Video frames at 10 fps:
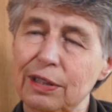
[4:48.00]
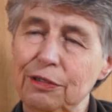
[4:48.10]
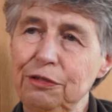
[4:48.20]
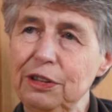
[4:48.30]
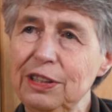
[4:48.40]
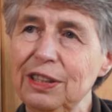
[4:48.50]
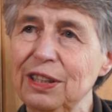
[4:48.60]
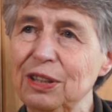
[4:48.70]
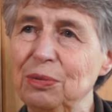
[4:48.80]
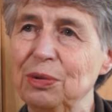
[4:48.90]
They're fitting
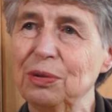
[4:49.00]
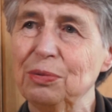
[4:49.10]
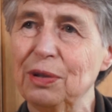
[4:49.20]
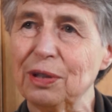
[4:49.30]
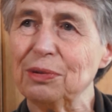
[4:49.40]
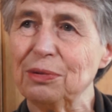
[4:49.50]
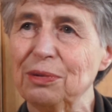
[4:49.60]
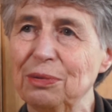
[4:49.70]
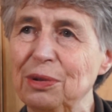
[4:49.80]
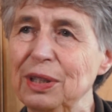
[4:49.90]
in with what
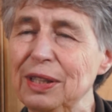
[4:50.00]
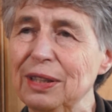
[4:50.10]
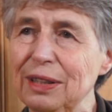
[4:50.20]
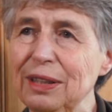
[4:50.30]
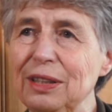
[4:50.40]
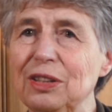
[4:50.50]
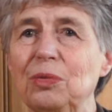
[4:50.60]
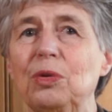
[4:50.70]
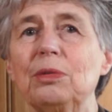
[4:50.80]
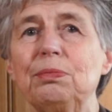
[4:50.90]
we need
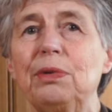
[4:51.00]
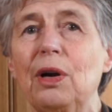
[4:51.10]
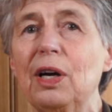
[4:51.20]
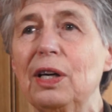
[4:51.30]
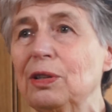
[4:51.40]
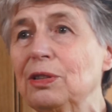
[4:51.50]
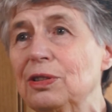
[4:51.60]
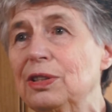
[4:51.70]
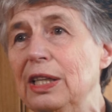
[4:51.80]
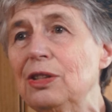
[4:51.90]
and what
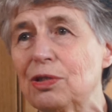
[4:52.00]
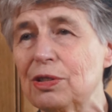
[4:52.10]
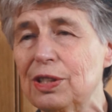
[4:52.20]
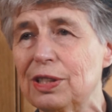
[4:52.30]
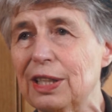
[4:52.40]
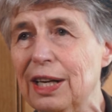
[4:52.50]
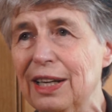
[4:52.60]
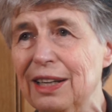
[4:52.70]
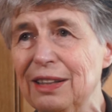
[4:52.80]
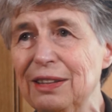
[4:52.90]
Brian's interests
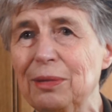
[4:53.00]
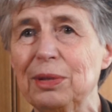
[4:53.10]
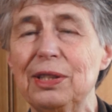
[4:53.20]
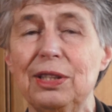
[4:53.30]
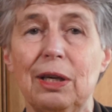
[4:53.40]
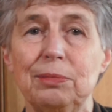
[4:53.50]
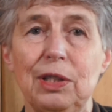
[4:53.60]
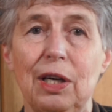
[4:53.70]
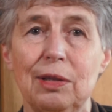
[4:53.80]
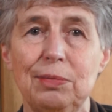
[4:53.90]
are. I mean,
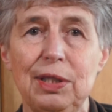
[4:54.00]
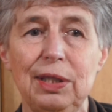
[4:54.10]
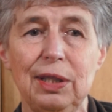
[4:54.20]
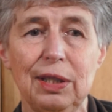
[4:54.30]
sometimes he